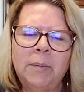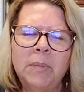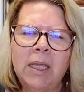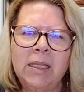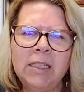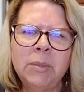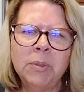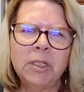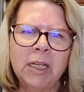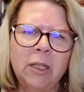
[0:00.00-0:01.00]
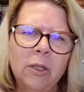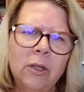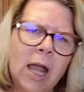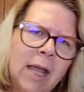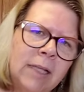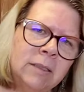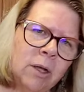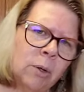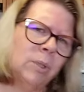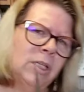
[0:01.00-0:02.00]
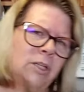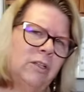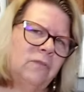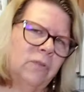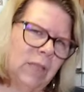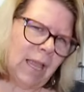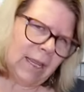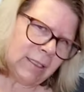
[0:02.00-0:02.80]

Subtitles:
these particular guys are really good for like